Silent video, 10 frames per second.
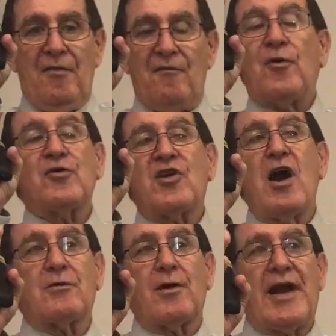The first
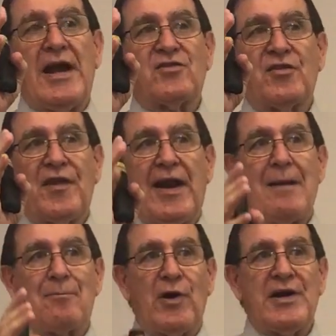congregation that
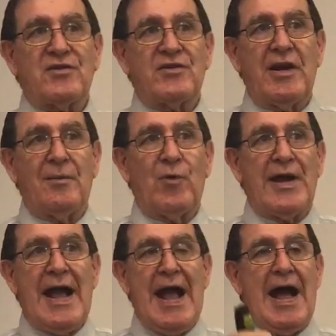I preached in,
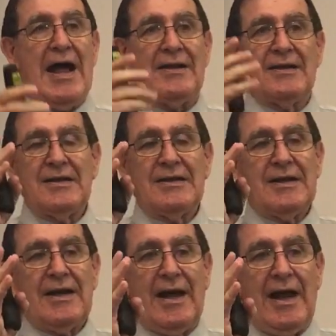we had
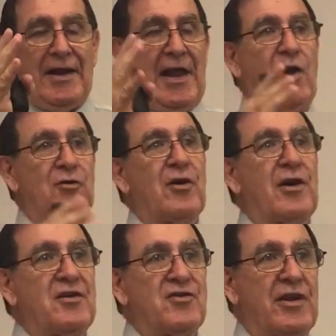an
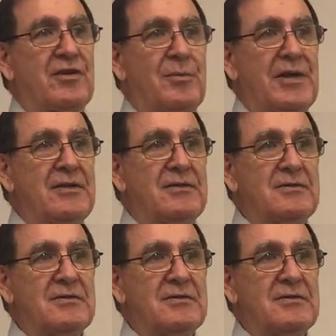elderly gentleman